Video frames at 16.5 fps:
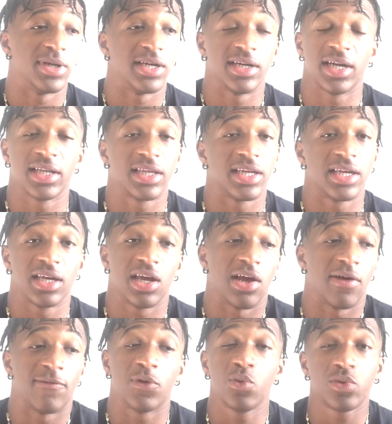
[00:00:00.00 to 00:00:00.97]
And another thing,
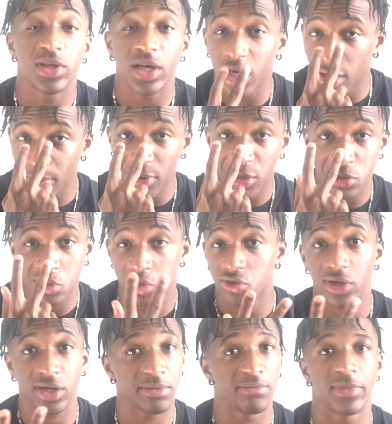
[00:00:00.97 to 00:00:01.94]
if you think about
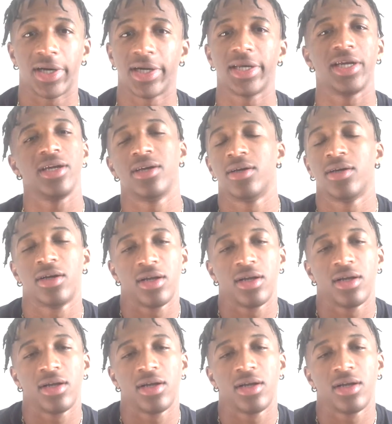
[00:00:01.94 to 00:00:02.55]
straight money,